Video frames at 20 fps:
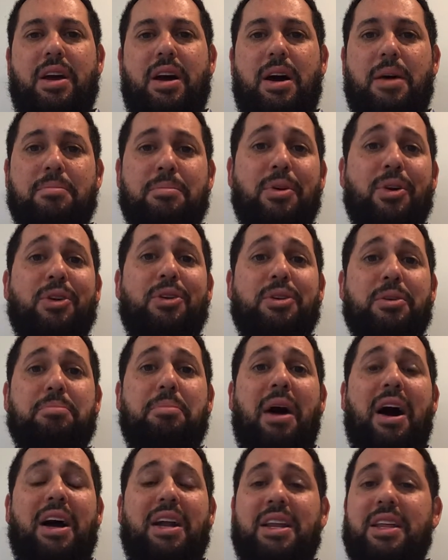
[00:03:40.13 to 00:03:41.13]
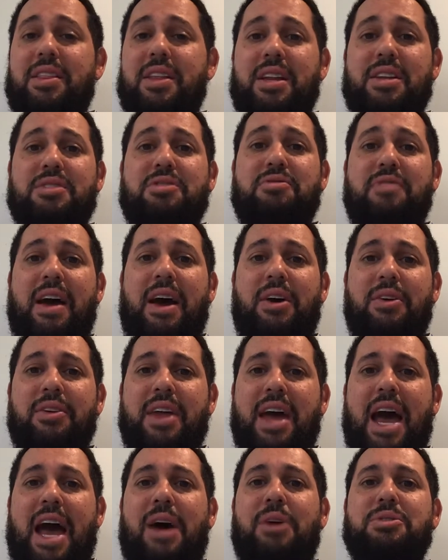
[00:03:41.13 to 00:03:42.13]
a murdered body that is found
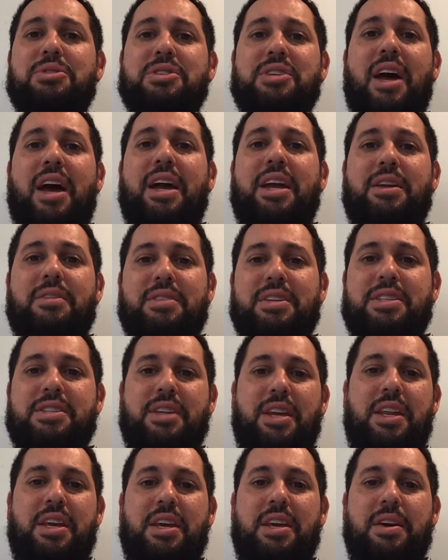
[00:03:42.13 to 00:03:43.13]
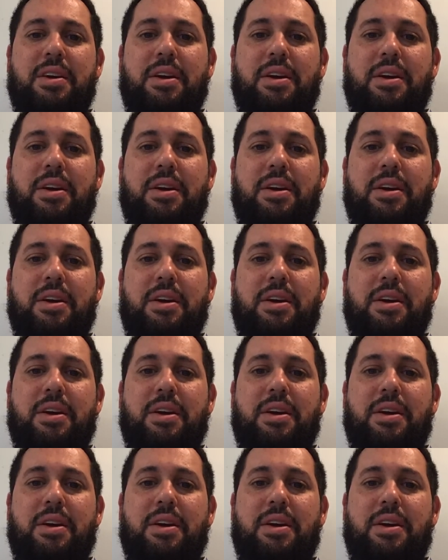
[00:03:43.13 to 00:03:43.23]
outside of a city